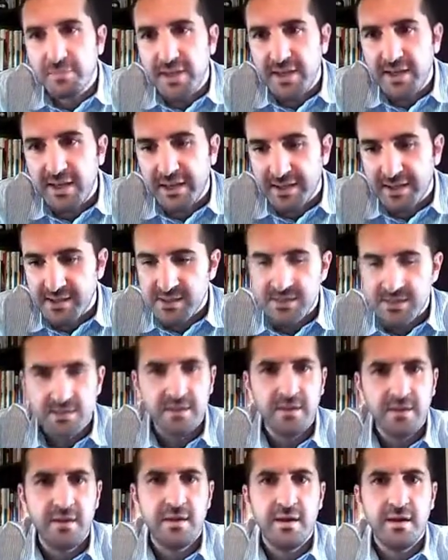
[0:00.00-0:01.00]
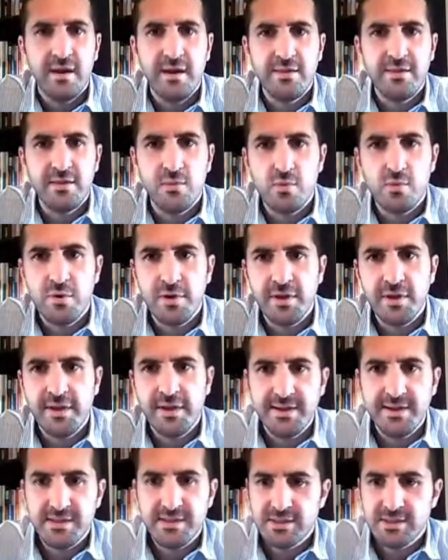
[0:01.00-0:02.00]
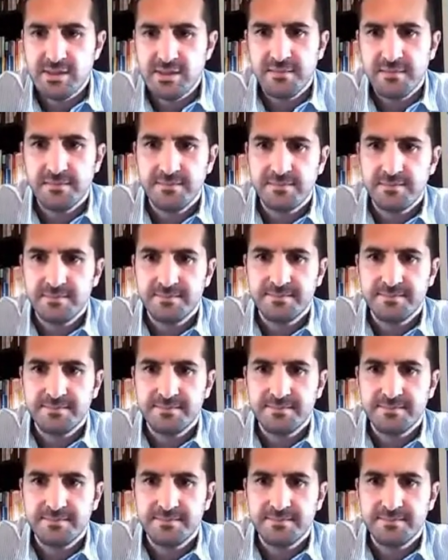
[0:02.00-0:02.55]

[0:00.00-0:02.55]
meanings, and the word is